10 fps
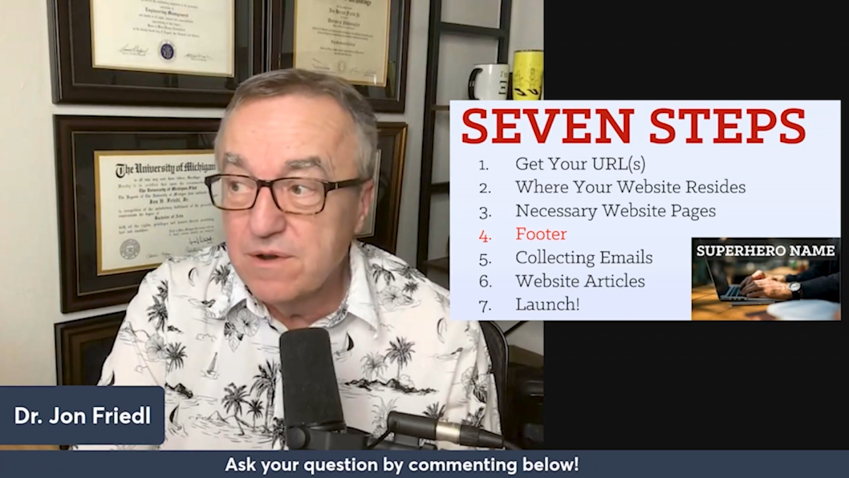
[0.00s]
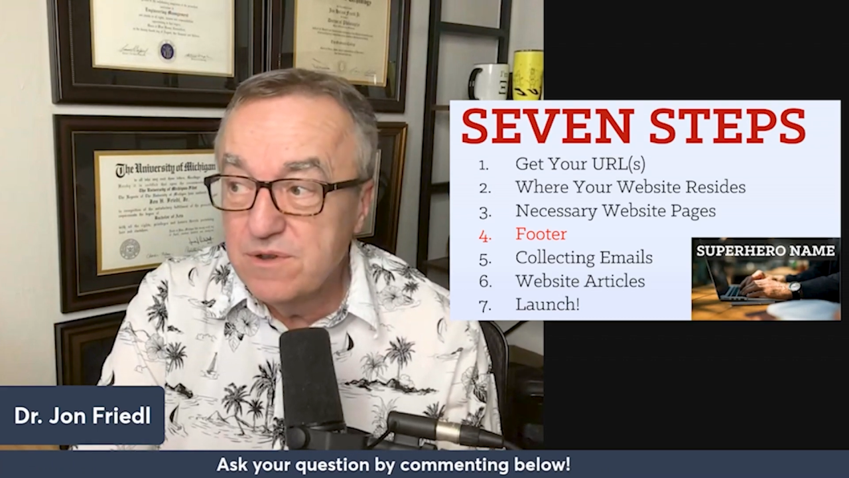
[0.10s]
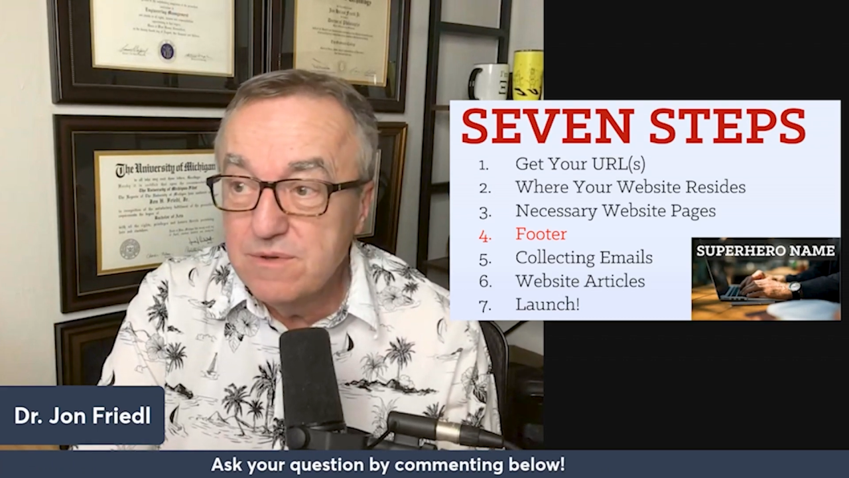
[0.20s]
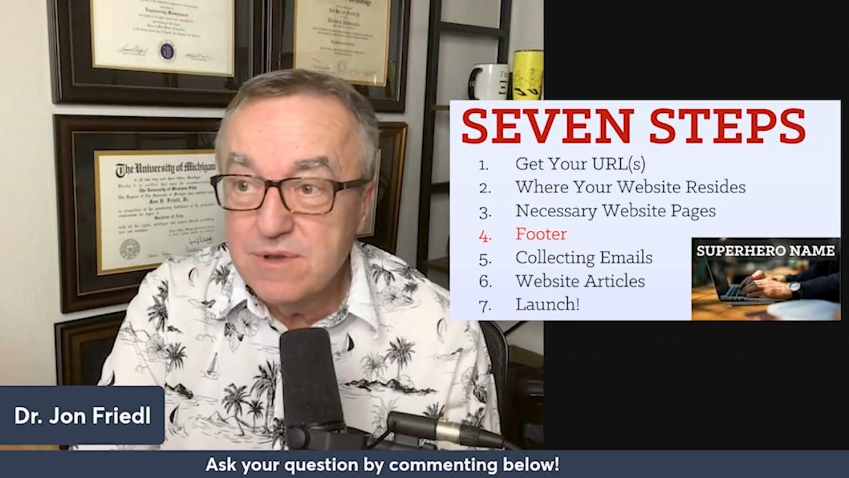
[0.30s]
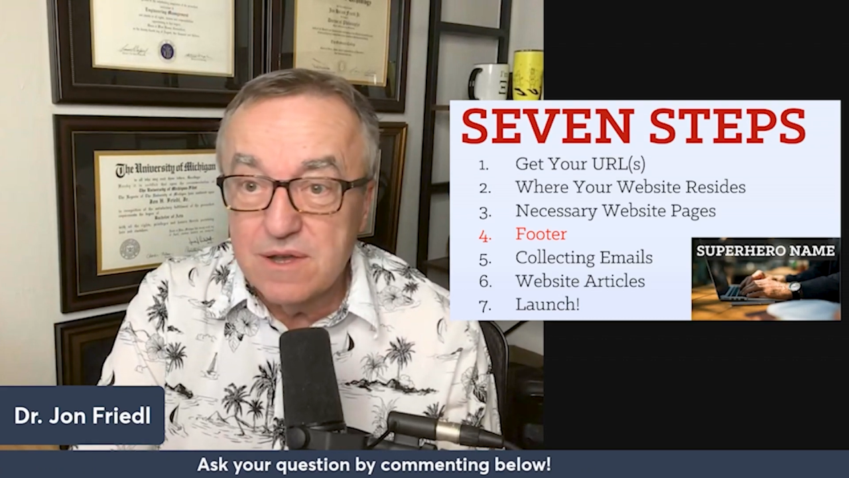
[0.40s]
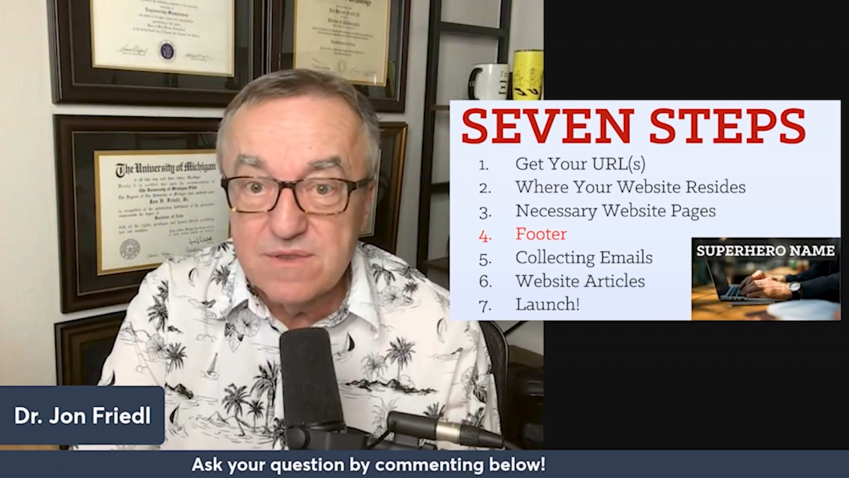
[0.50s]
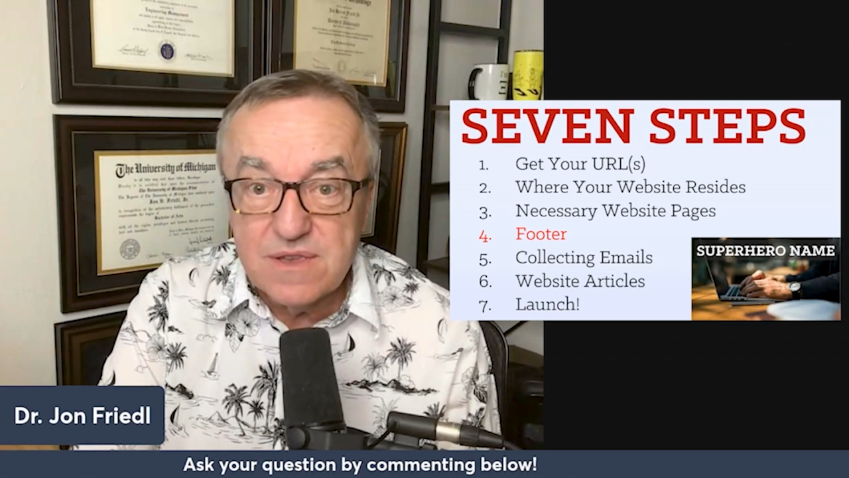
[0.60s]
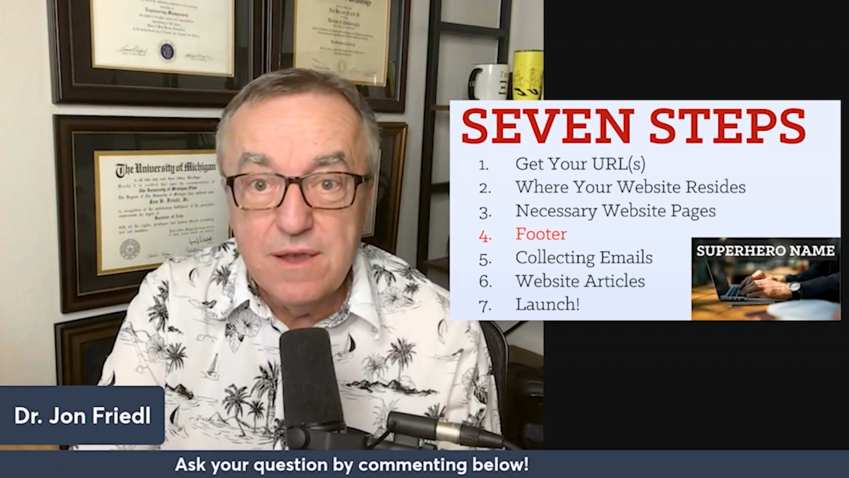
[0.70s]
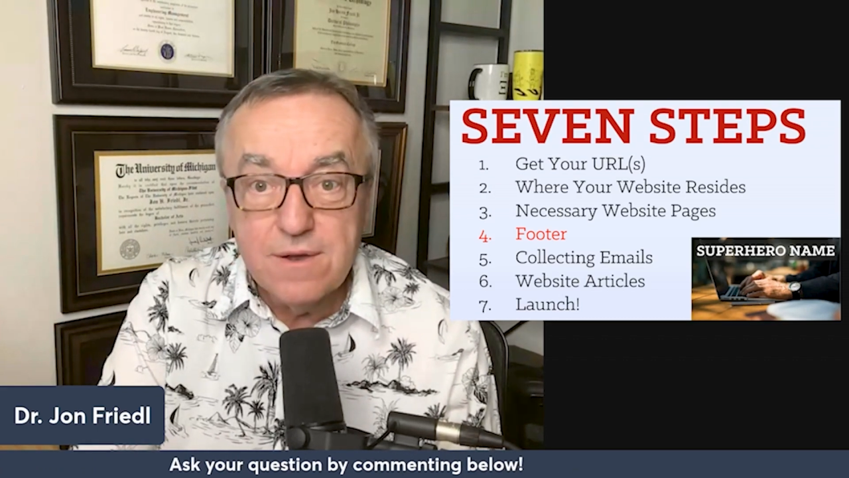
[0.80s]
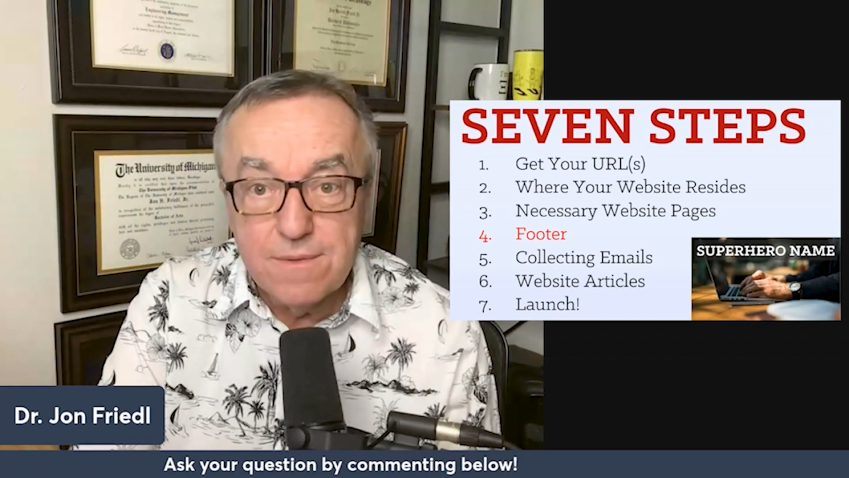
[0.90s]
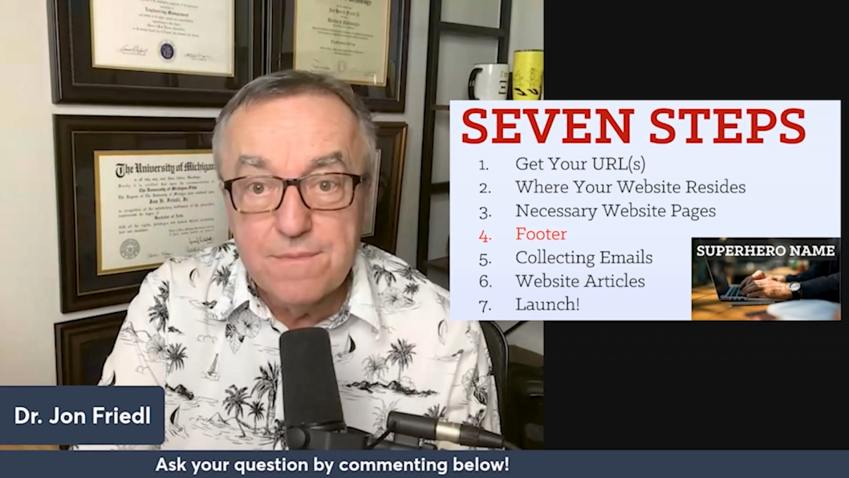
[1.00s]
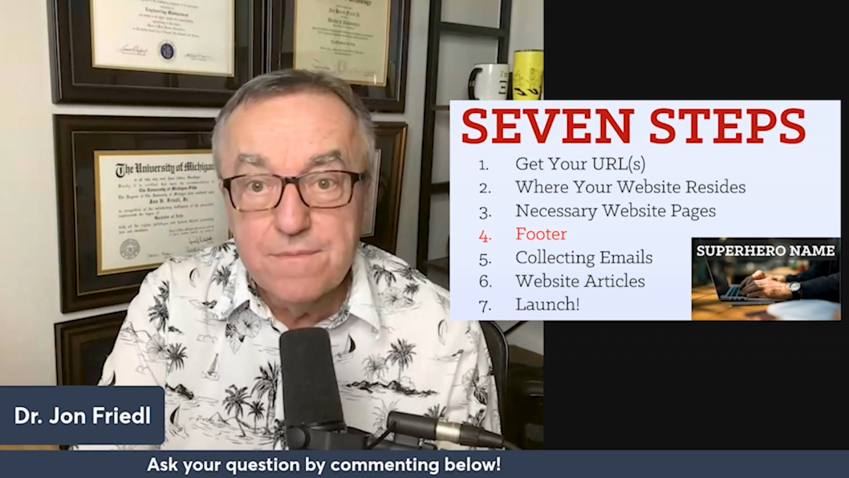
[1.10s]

or 2 calls a year.